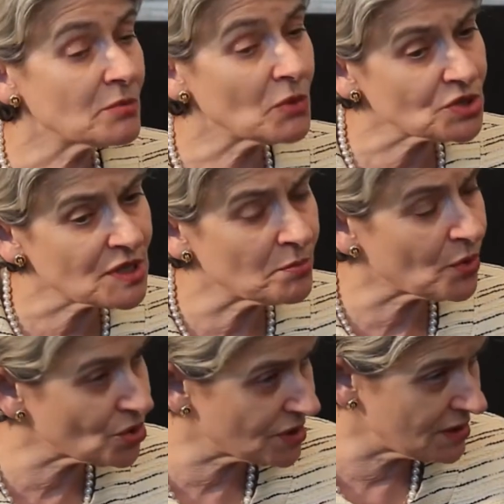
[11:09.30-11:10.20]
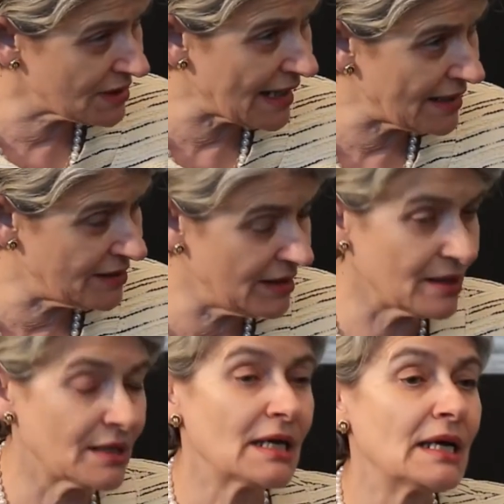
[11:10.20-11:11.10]
The most important, I
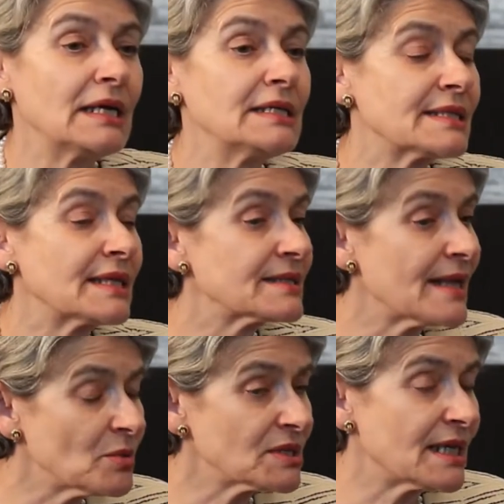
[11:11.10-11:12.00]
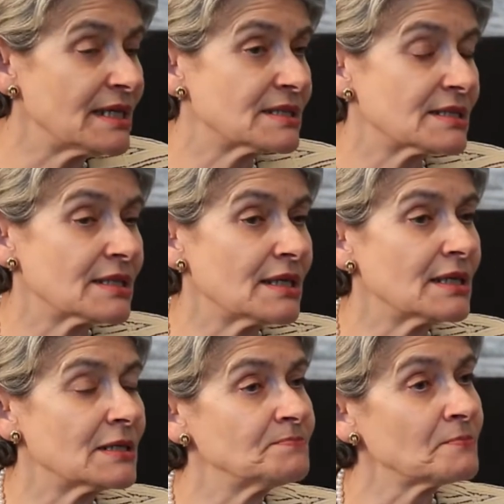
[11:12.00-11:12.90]
think, is that nowadays
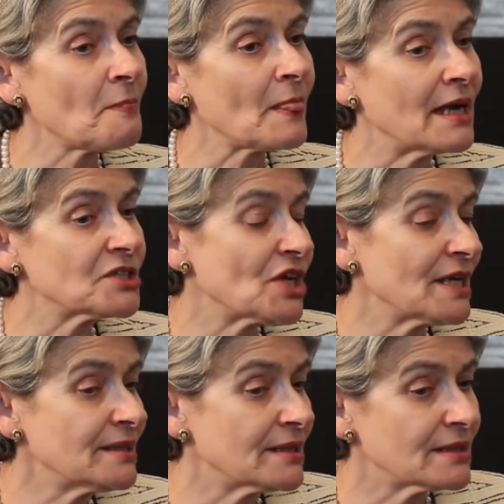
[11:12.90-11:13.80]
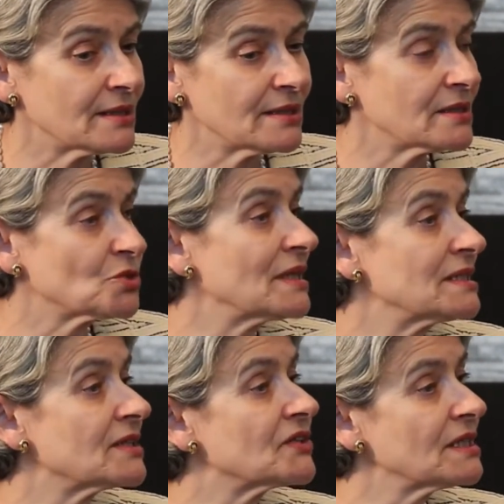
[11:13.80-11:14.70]
Agenda
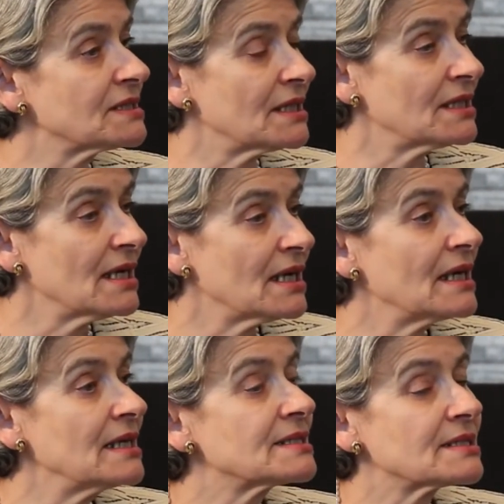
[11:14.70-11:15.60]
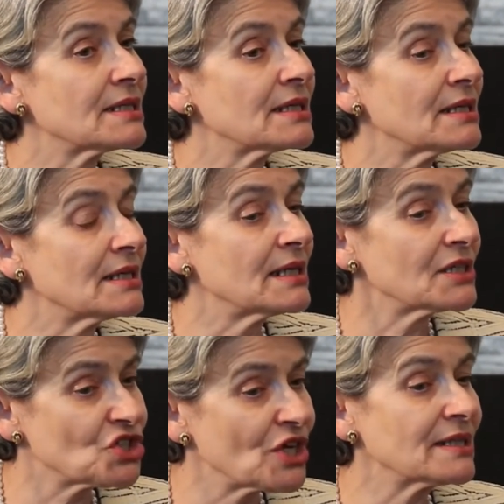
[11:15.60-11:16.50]
2030 is
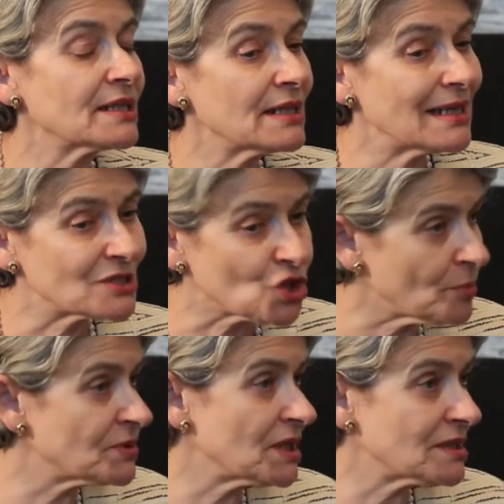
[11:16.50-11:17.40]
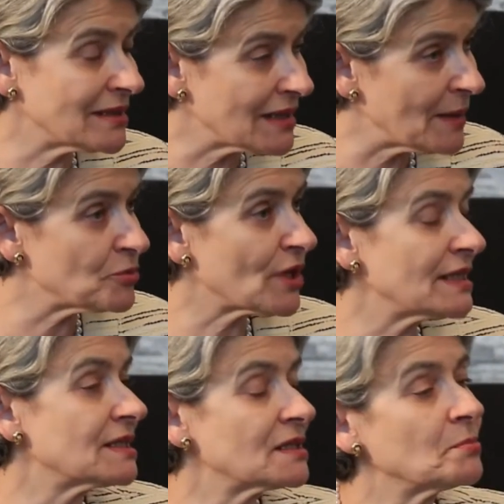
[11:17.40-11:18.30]
agenda adopted and
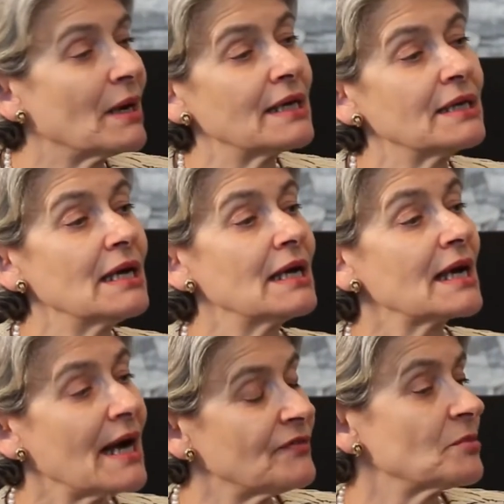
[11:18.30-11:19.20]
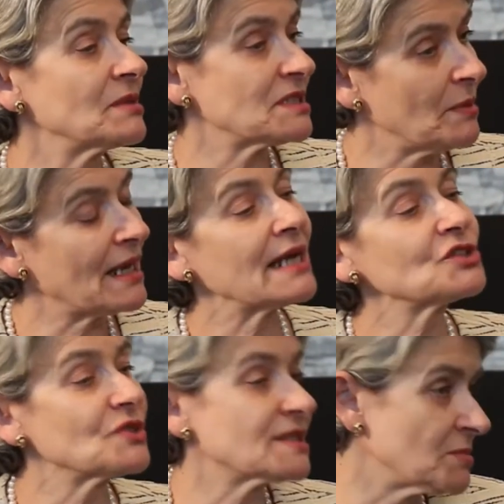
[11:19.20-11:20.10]
elaborated by governments, by
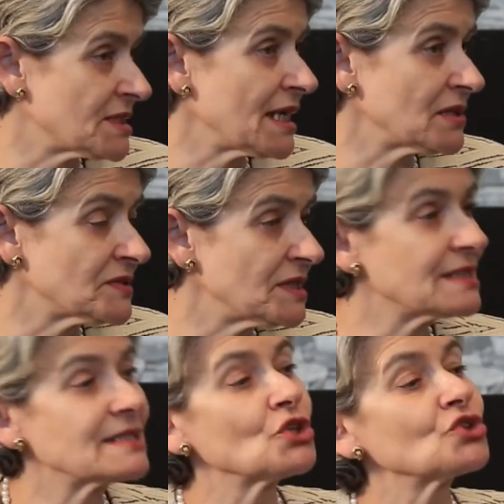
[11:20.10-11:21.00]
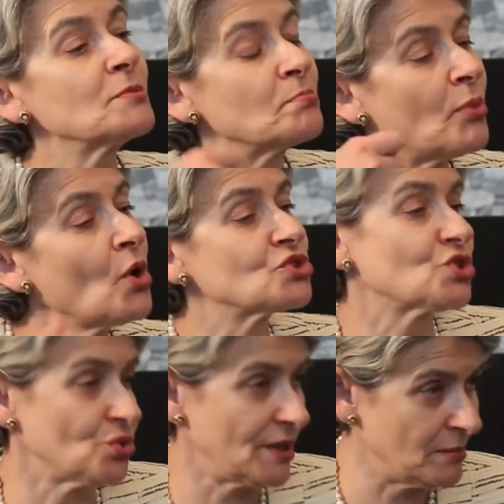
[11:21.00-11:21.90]
countries themselves. It is not
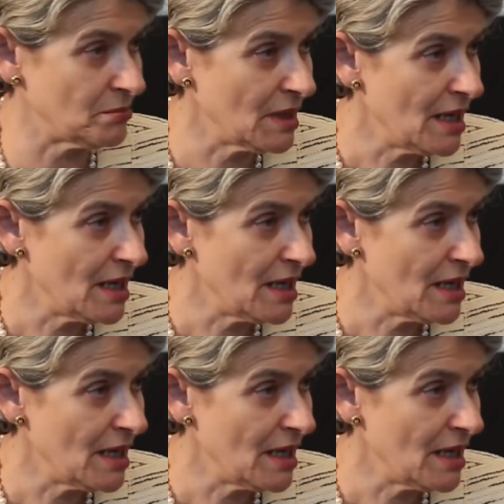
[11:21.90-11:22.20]
imposed on them.